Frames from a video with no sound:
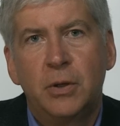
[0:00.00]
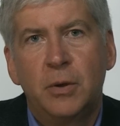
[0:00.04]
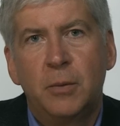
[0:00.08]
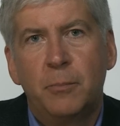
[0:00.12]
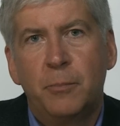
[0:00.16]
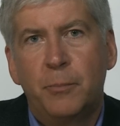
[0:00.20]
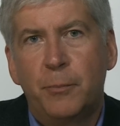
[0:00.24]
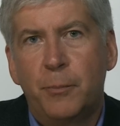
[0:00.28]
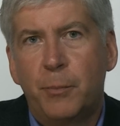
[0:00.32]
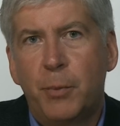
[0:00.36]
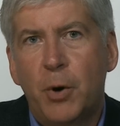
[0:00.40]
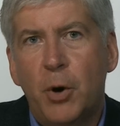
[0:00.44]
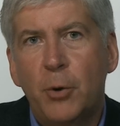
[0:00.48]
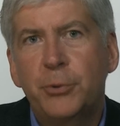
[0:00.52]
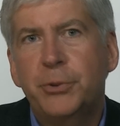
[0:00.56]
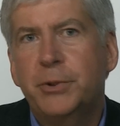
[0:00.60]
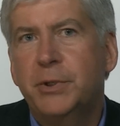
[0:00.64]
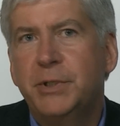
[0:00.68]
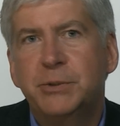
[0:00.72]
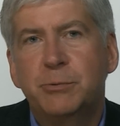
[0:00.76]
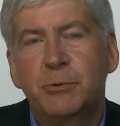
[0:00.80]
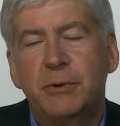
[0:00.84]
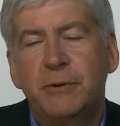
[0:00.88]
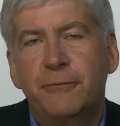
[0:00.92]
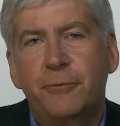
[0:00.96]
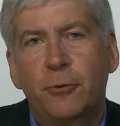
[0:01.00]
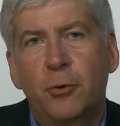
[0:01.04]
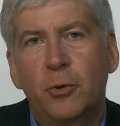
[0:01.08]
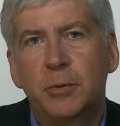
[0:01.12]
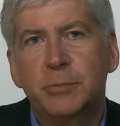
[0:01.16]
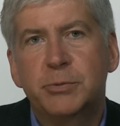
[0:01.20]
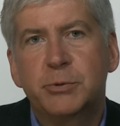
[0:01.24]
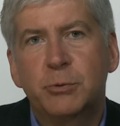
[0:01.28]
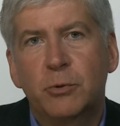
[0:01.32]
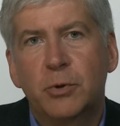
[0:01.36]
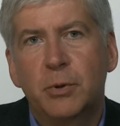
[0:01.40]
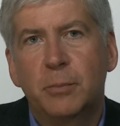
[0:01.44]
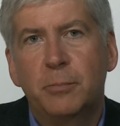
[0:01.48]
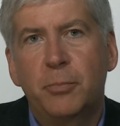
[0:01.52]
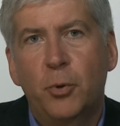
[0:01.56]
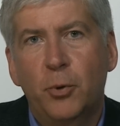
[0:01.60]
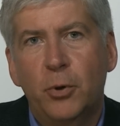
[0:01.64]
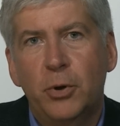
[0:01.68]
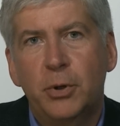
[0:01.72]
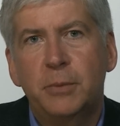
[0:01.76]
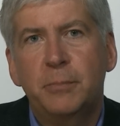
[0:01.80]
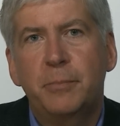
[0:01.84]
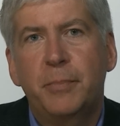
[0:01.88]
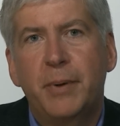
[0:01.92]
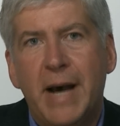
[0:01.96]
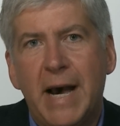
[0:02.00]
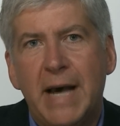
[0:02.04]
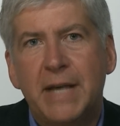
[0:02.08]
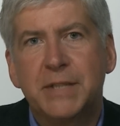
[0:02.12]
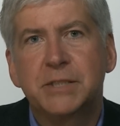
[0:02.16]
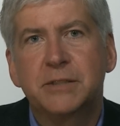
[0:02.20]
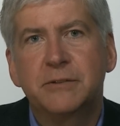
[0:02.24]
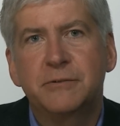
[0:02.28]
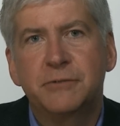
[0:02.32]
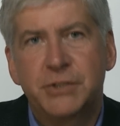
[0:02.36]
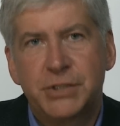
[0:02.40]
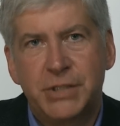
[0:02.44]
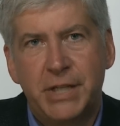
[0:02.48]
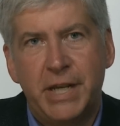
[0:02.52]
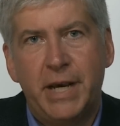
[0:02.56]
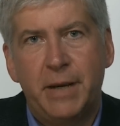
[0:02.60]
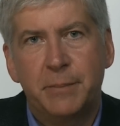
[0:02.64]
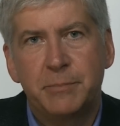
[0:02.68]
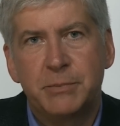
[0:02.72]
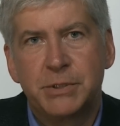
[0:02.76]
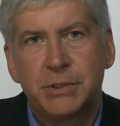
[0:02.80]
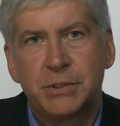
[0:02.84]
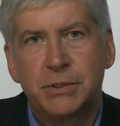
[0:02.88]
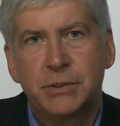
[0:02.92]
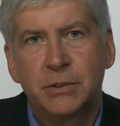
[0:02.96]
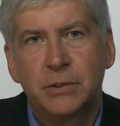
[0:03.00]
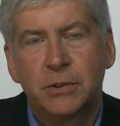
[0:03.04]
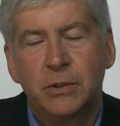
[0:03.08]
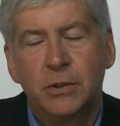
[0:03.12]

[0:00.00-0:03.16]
Both these reforms were important positive steps.